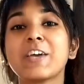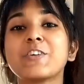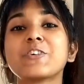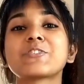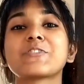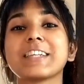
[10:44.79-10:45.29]

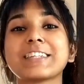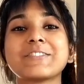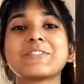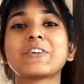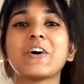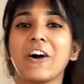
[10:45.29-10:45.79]
Huge
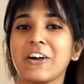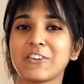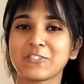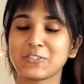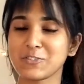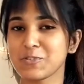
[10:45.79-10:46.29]
welcome to all
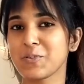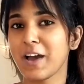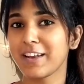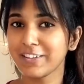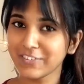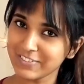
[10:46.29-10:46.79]
of those who
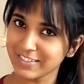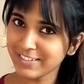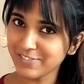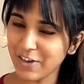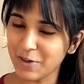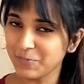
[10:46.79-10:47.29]
are new in
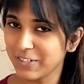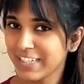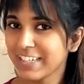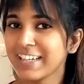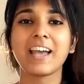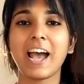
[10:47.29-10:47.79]
the
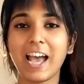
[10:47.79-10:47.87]
family.